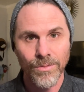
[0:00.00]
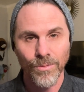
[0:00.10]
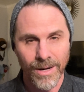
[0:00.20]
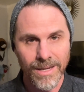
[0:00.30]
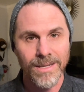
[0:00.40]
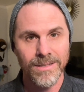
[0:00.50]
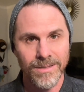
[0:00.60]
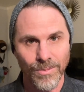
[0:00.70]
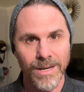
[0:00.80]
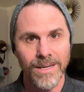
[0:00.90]

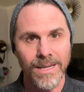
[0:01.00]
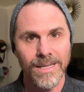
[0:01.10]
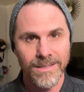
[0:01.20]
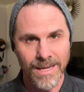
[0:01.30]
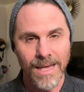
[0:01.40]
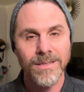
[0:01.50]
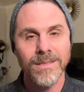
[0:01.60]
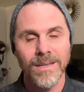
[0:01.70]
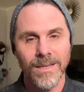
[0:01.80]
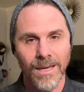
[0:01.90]
when it
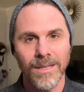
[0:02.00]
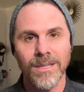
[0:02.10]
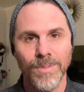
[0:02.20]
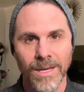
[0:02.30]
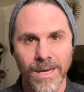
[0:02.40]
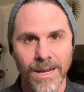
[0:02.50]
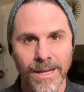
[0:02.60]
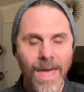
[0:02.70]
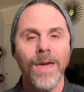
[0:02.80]
says, "in the beginning."